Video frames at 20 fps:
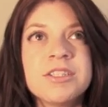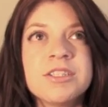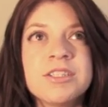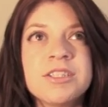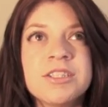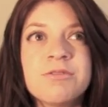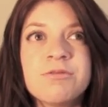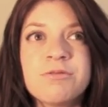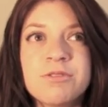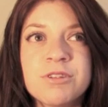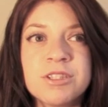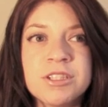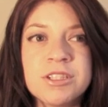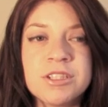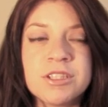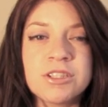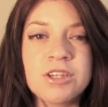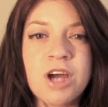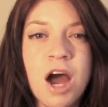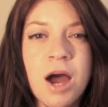
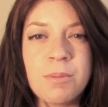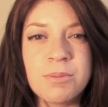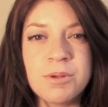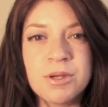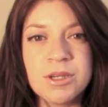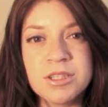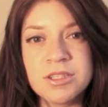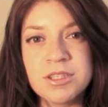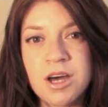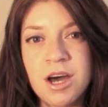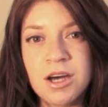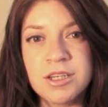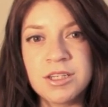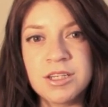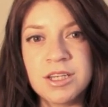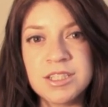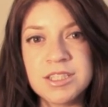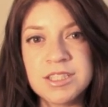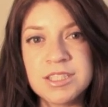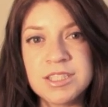different topics
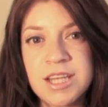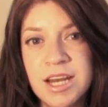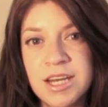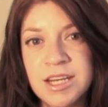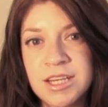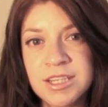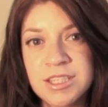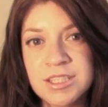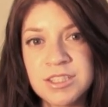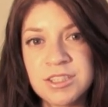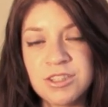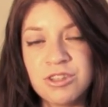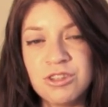on aesthetics,